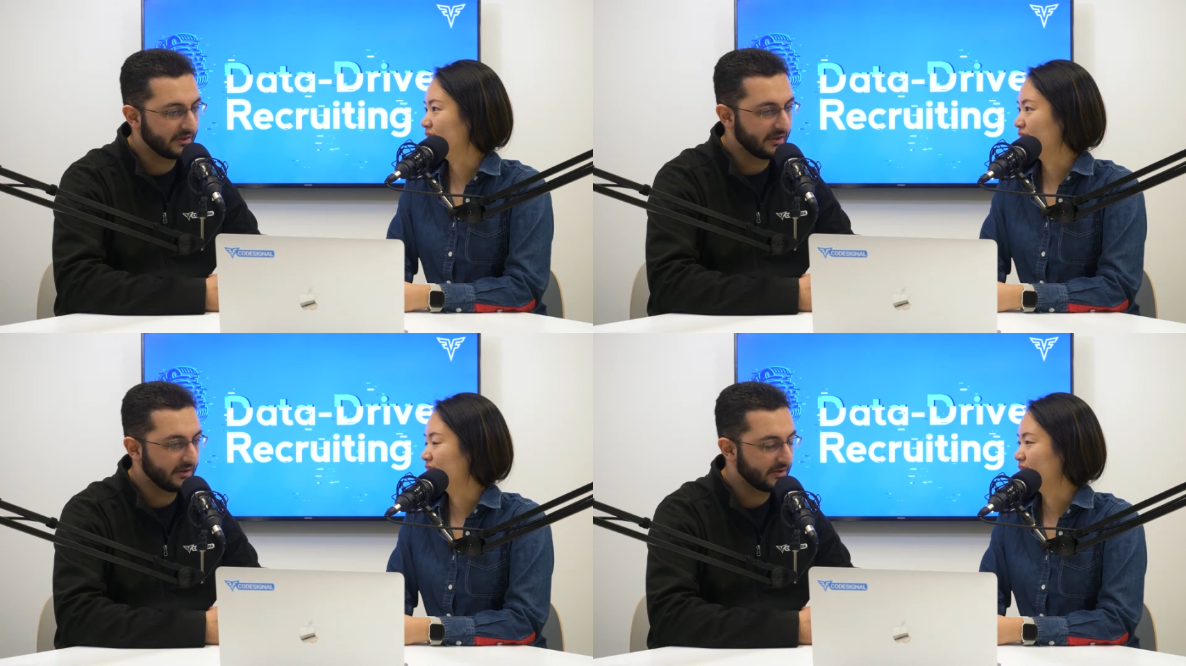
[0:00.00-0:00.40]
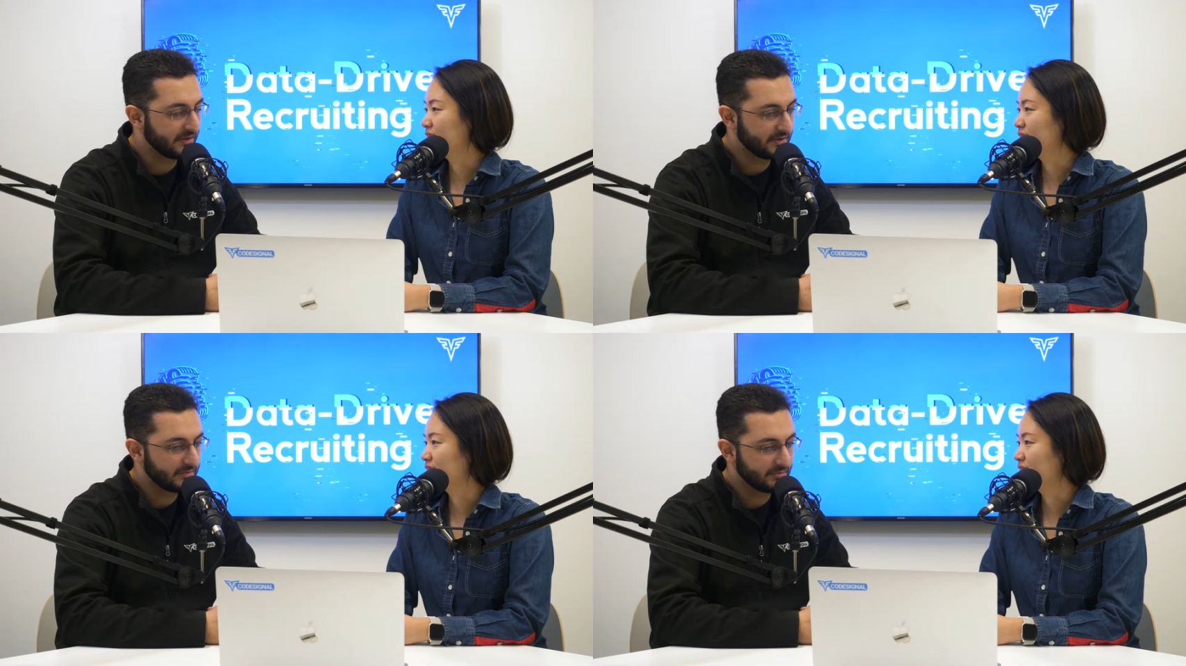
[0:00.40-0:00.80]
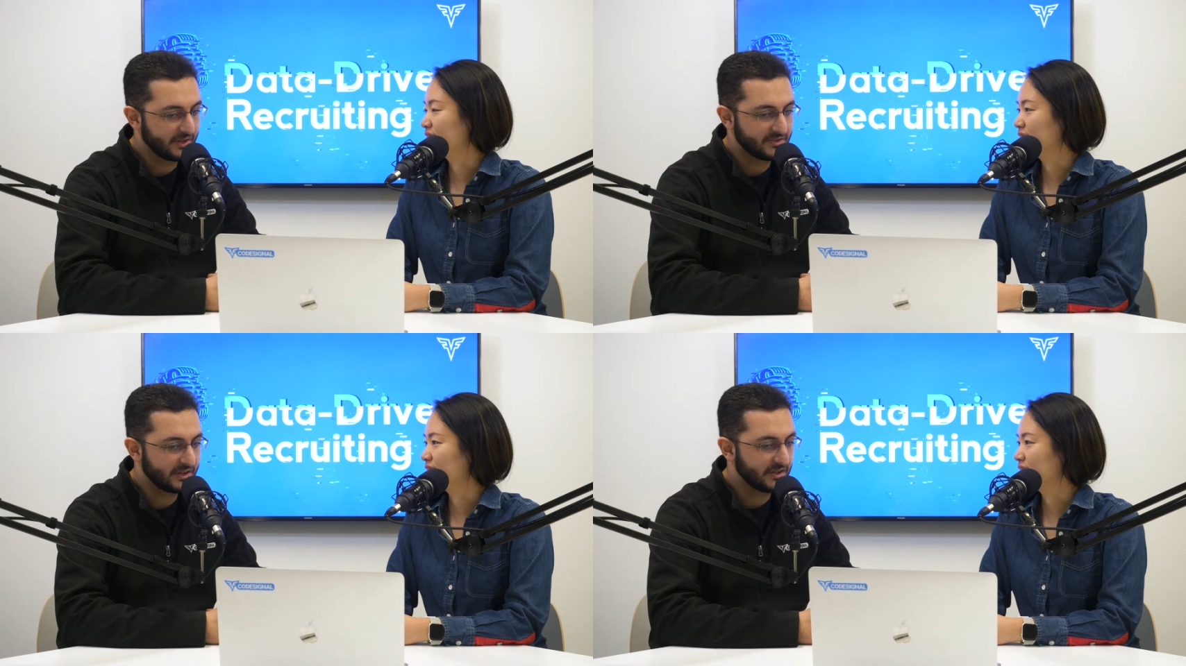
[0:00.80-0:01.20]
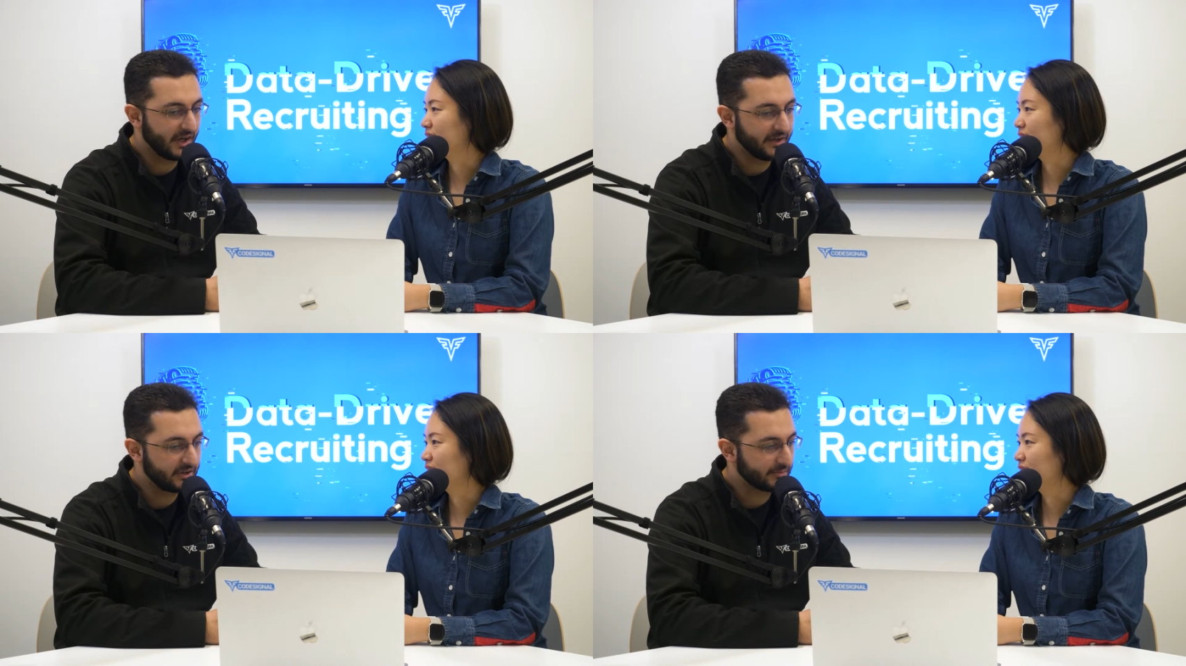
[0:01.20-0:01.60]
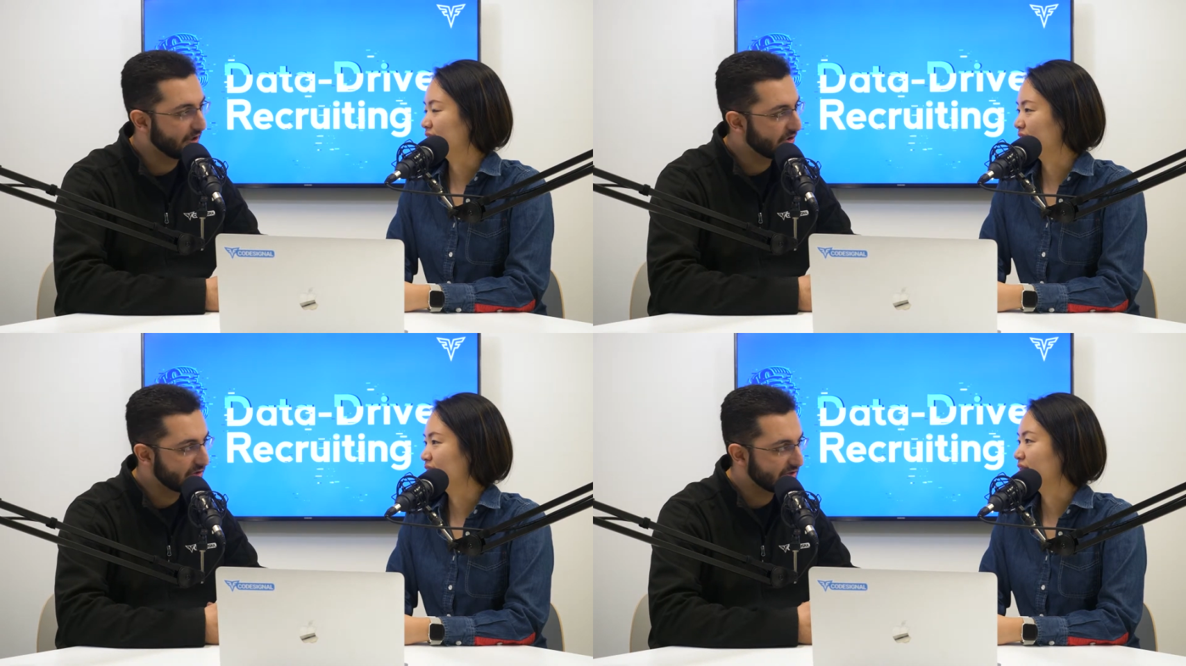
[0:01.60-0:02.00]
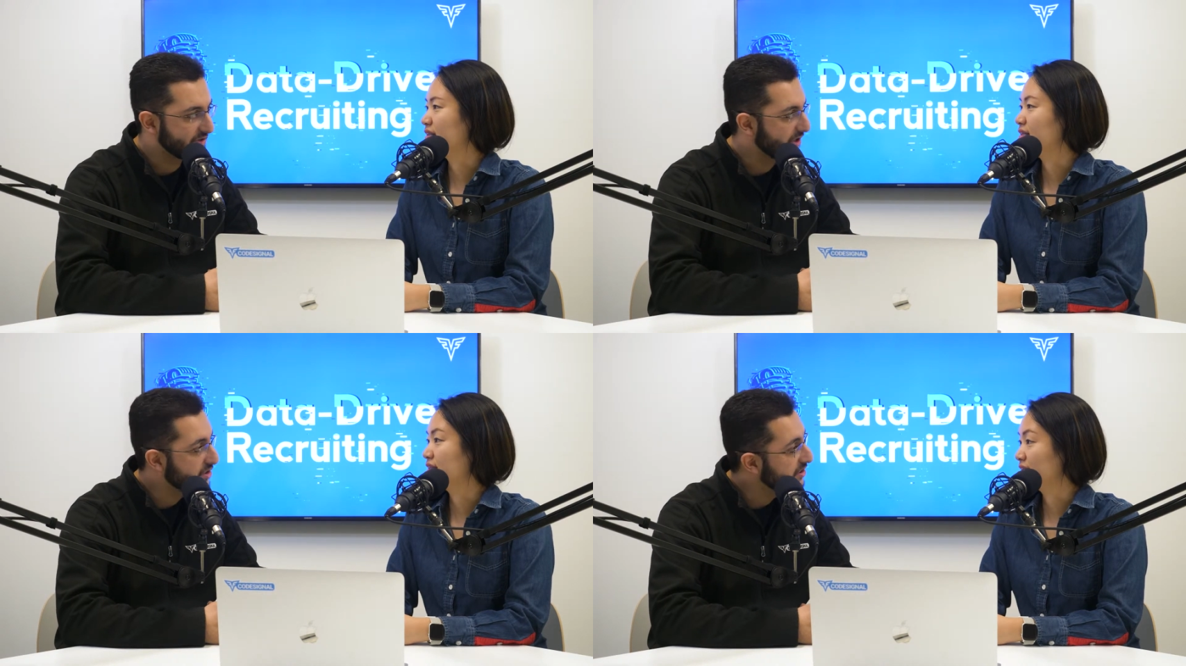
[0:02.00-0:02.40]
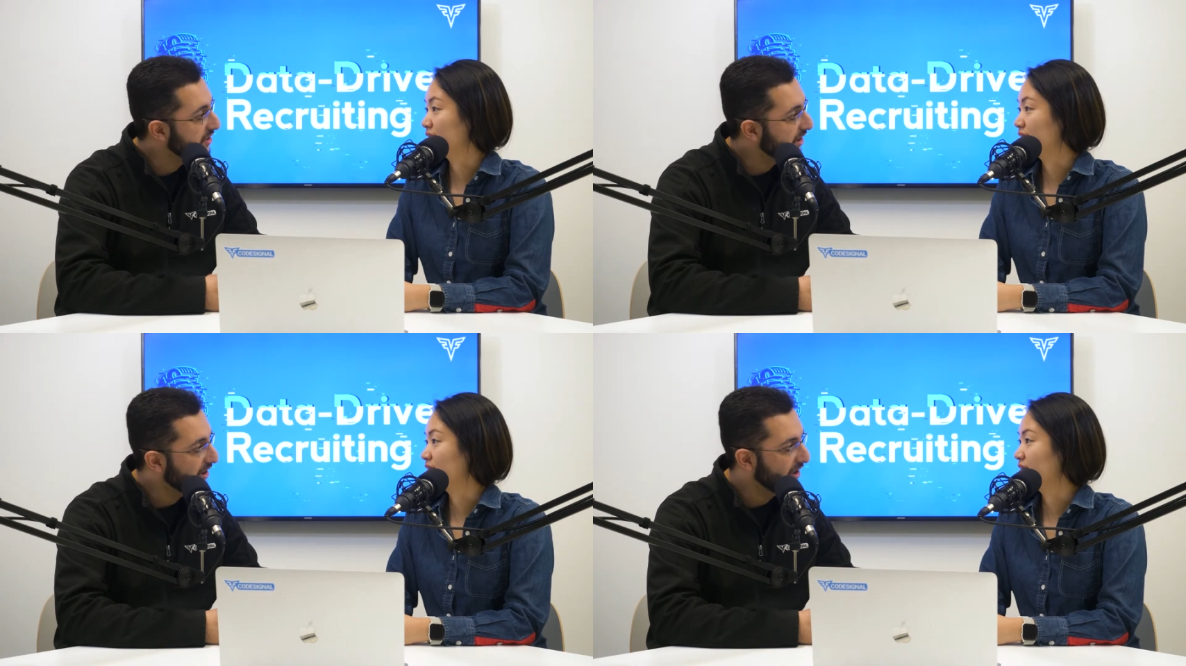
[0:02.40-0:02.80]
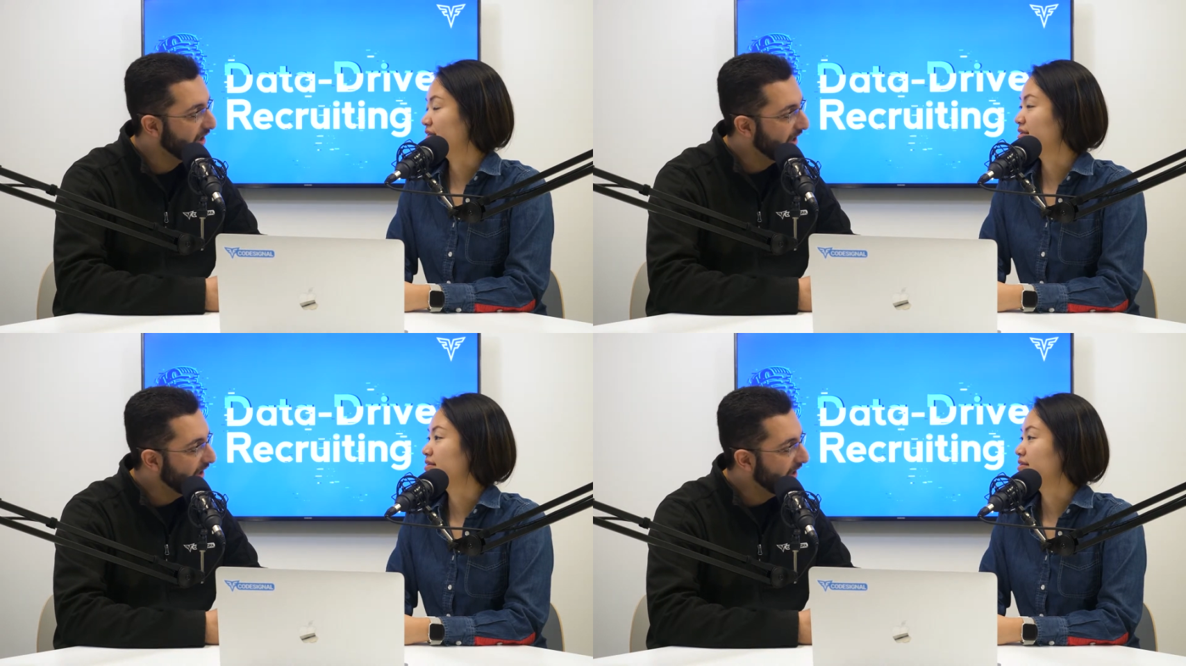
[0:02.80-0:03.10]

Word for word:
Speaker 1: Uh, uh, let's say the hiring manager is an engineer